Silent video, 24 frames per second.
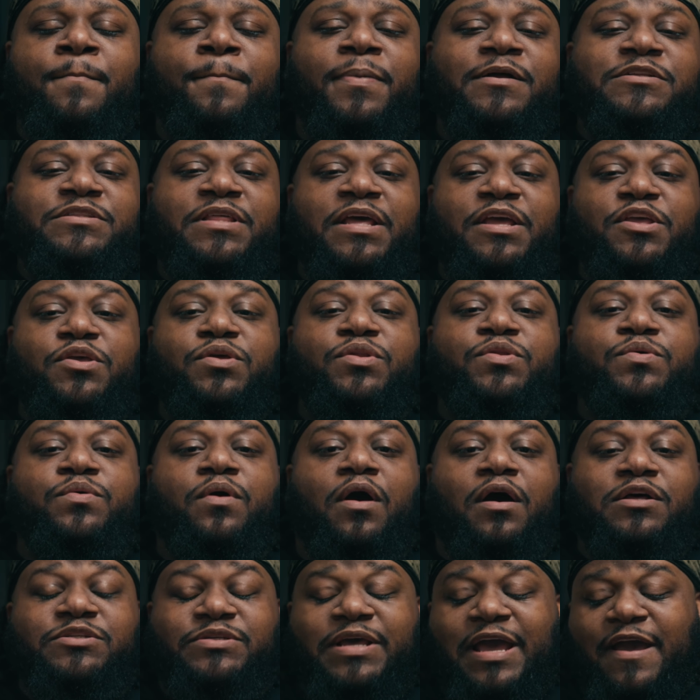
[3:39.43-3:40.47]
But then you do
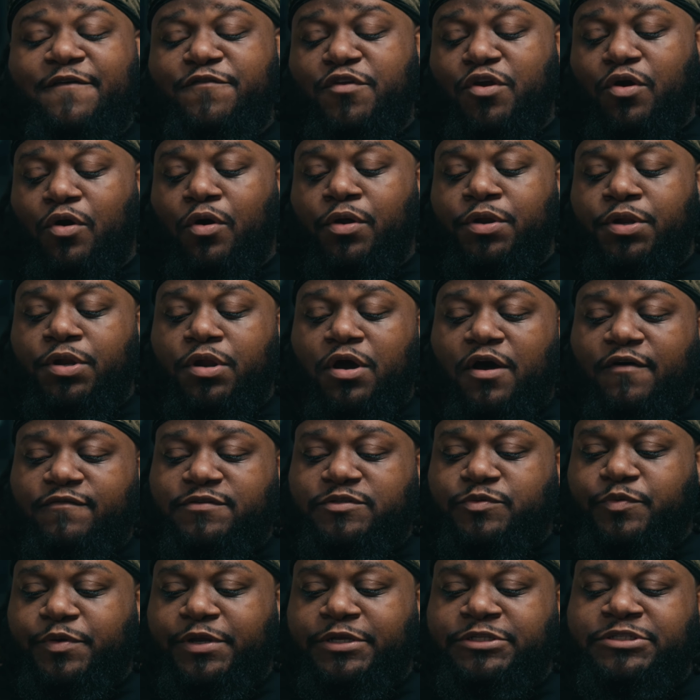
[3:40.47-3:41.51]
also have your on and
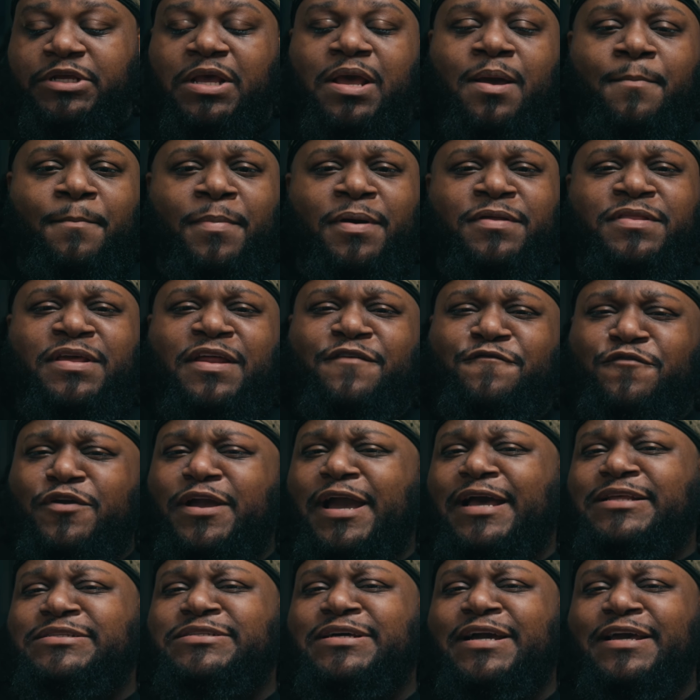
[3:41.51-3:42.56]
off switch. But then if you
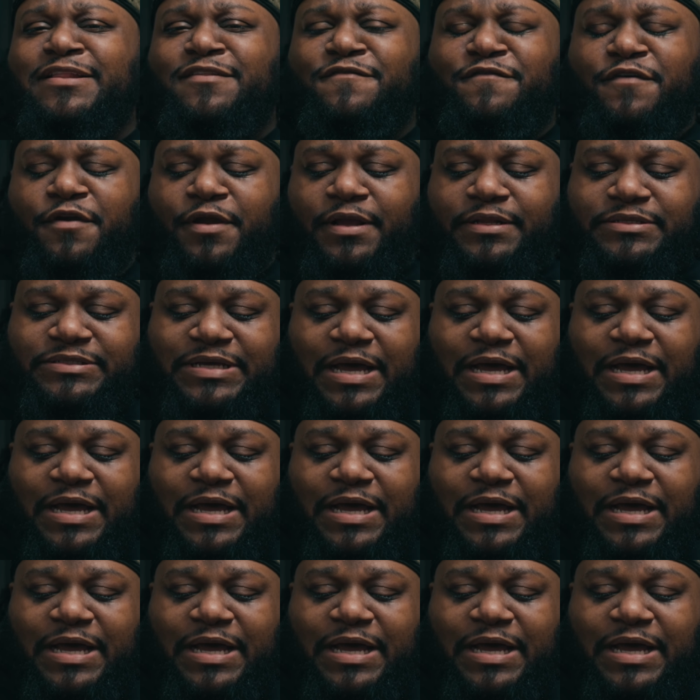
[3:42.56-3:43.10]
guys look at the very